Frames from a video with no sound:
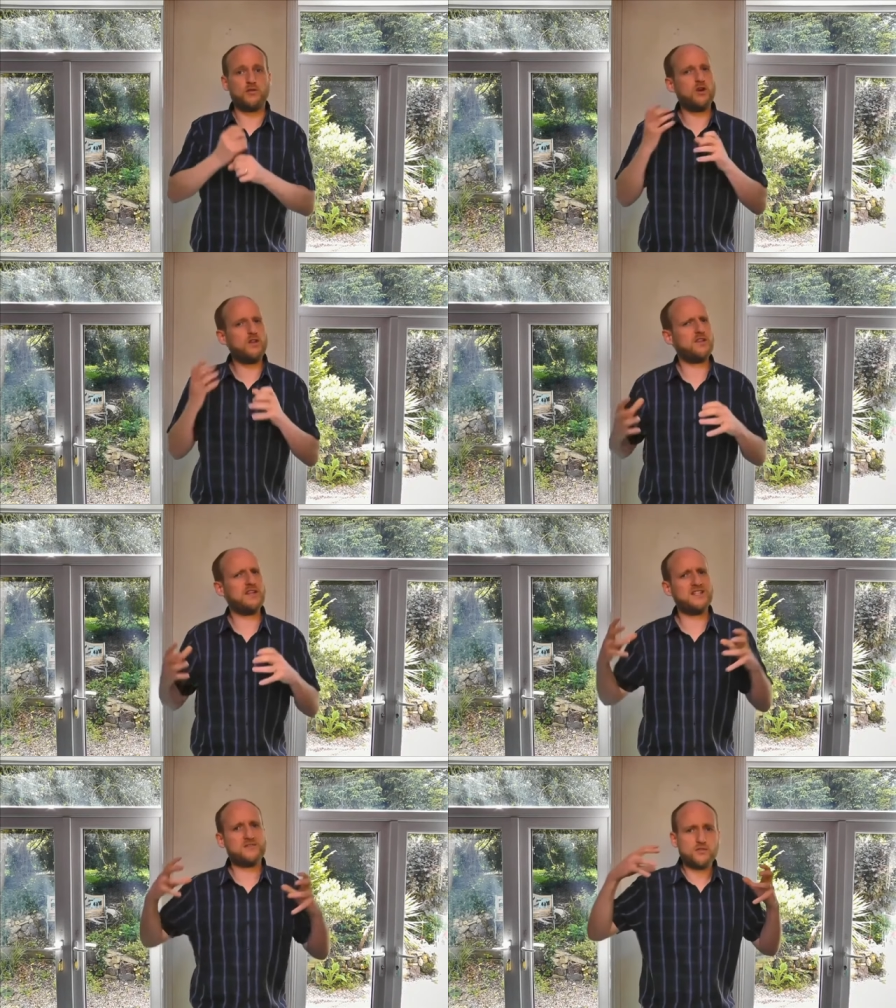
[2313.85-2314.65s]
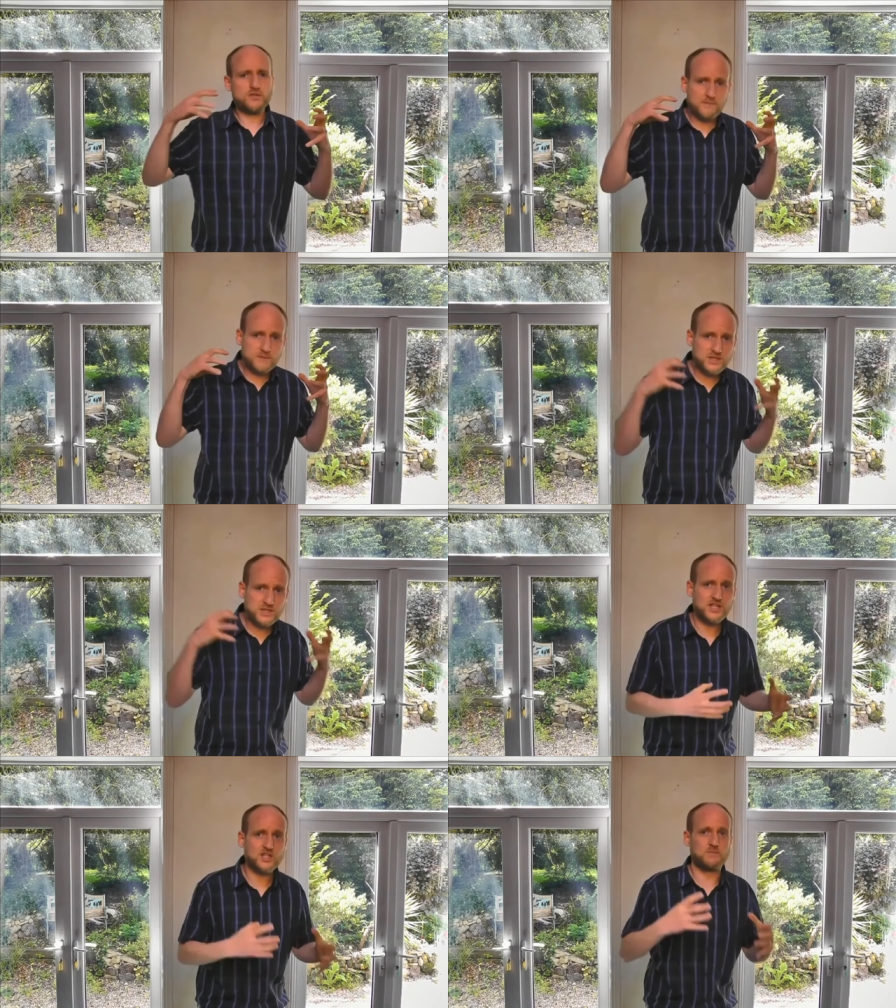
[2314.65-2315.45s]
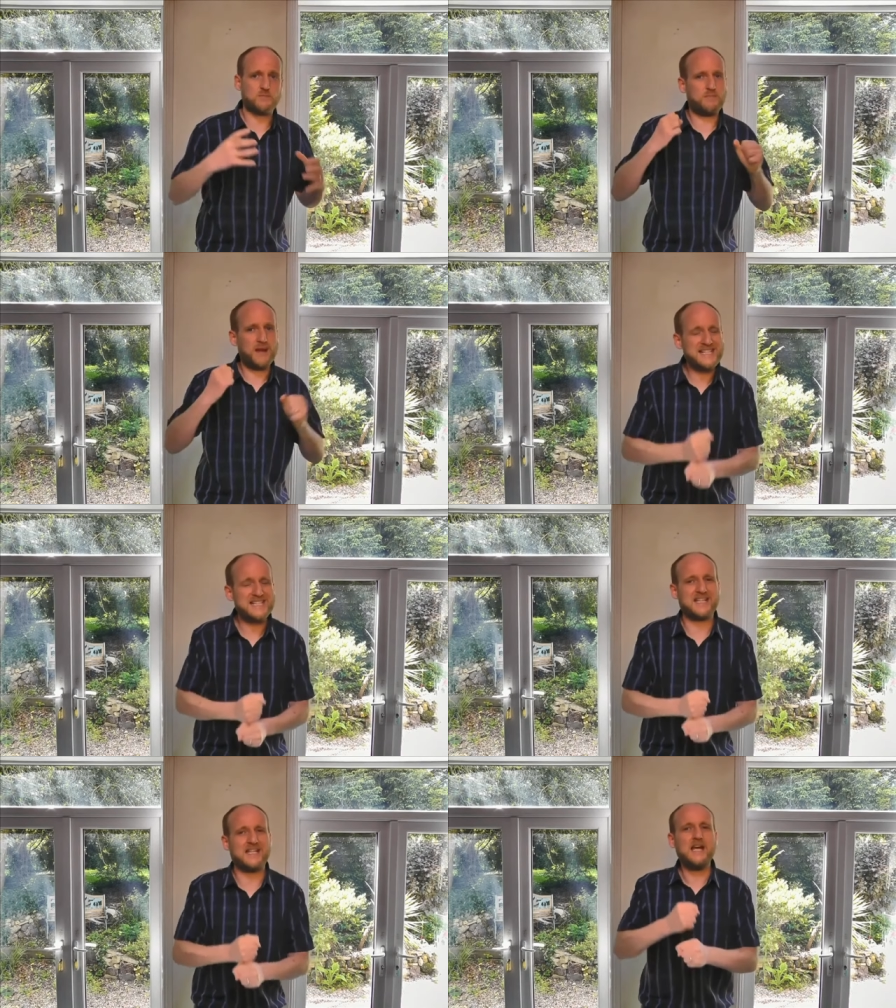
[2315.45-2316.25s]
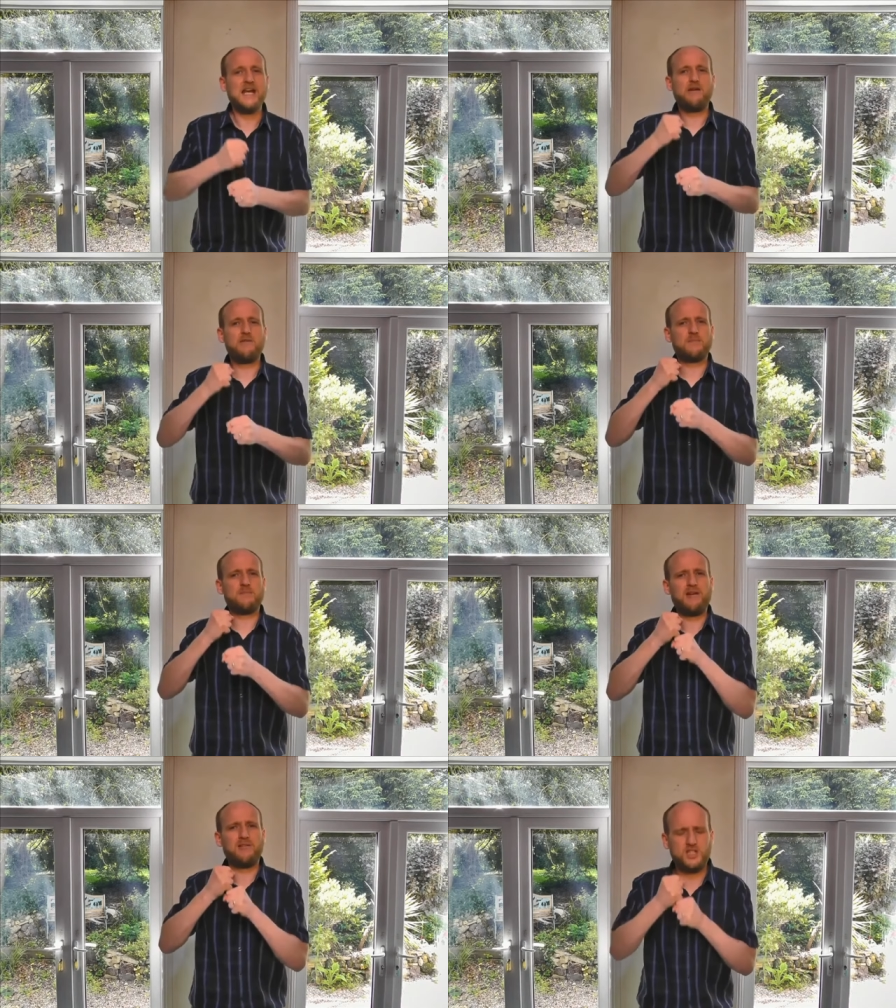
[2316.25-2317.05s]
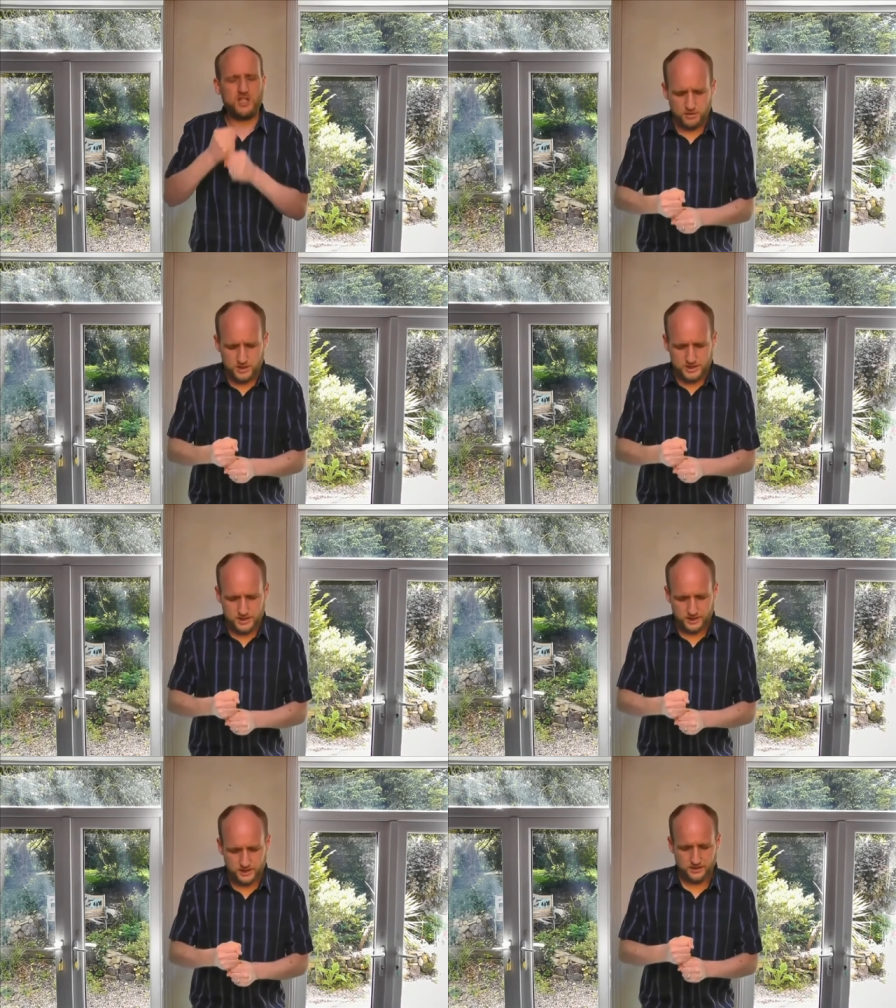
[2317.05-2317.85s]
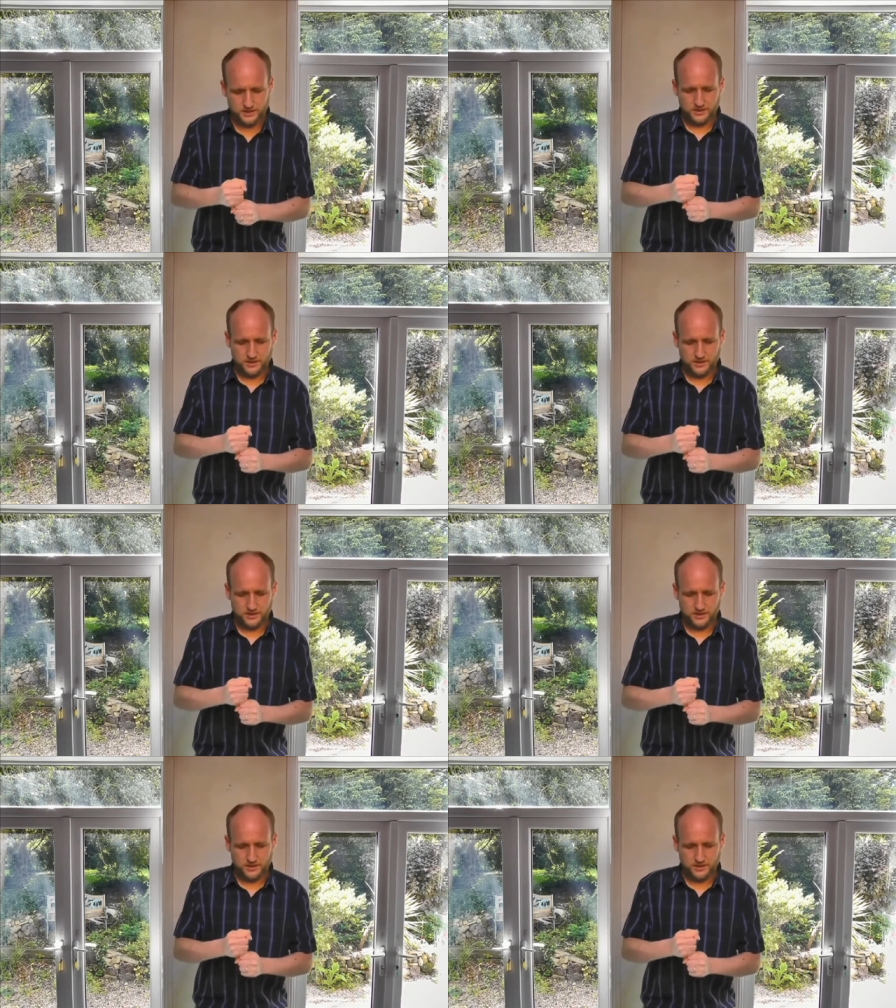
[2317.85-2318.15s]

There are other things for them to teach us, but basically it was about unity.